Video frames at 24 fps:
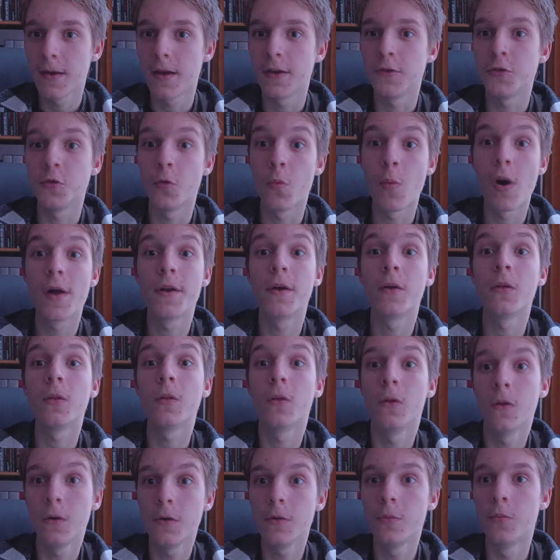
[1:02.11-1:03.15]
and you want to
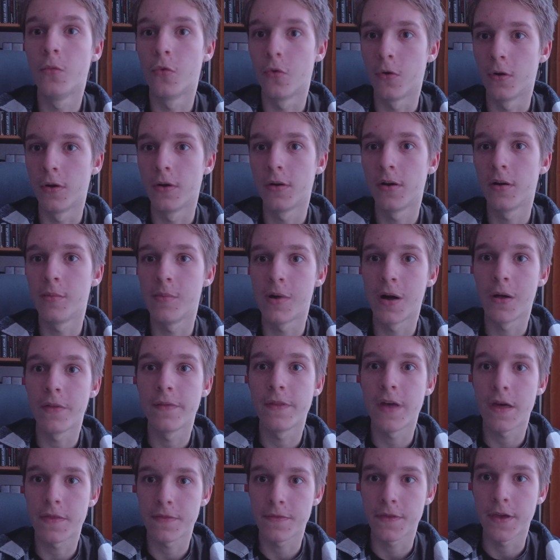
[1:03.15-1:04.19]
learn more
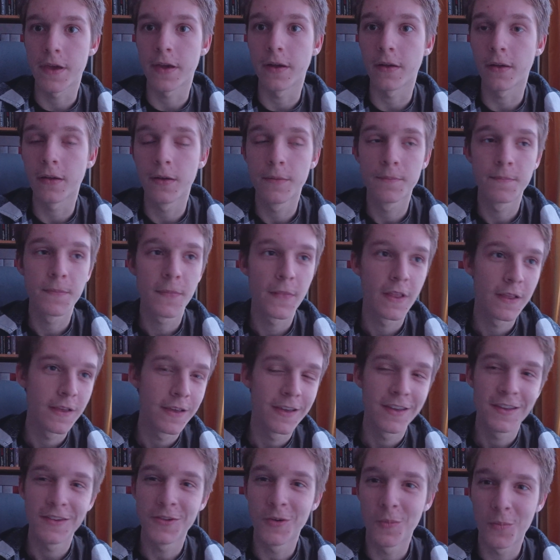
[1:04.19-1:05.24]
about that thing,
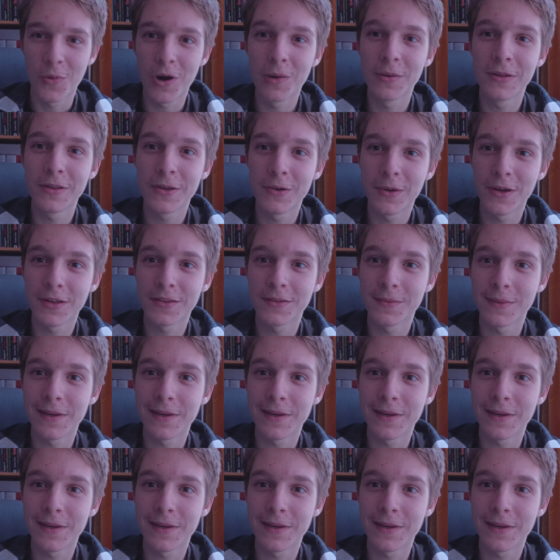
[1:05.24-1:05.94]
you're probably going